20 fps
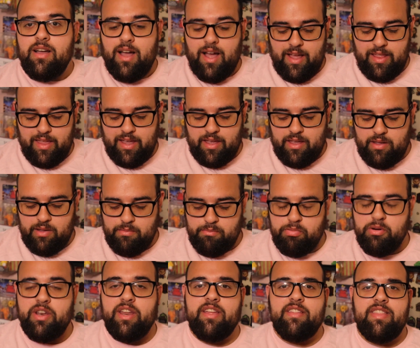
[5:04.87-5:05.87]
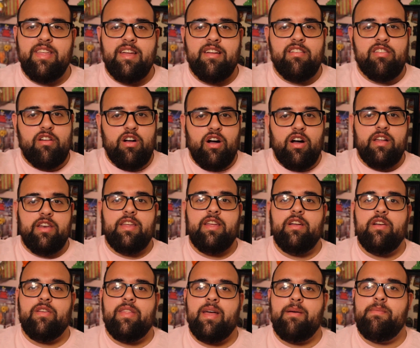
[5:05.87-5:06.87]
I like putting things on
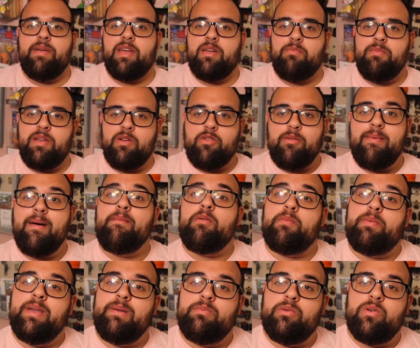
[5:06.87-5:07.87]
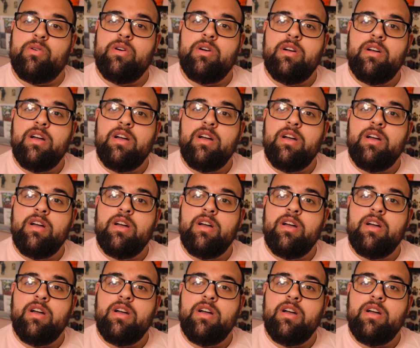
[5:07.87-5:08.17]
here that make me remember people.